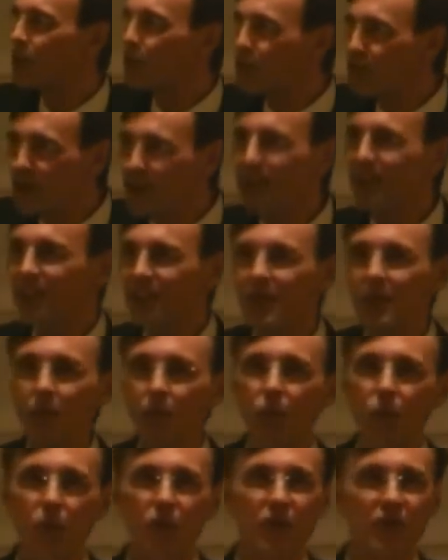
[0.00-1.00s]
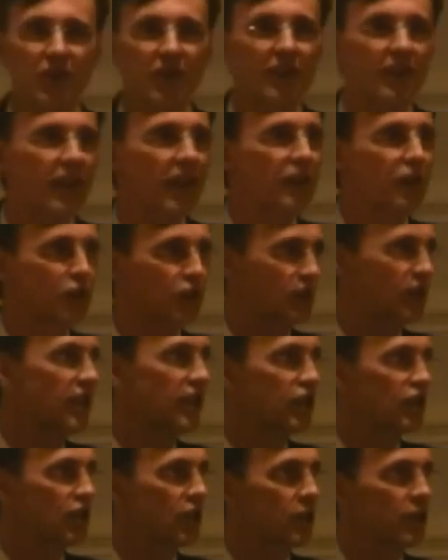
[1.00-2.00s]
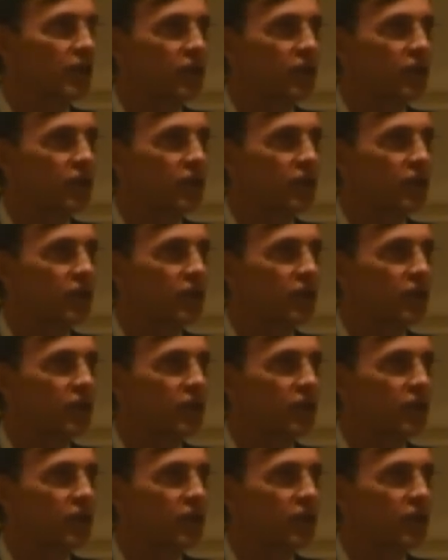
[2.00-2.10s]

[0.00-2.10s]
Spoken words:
a really important thing to understand and share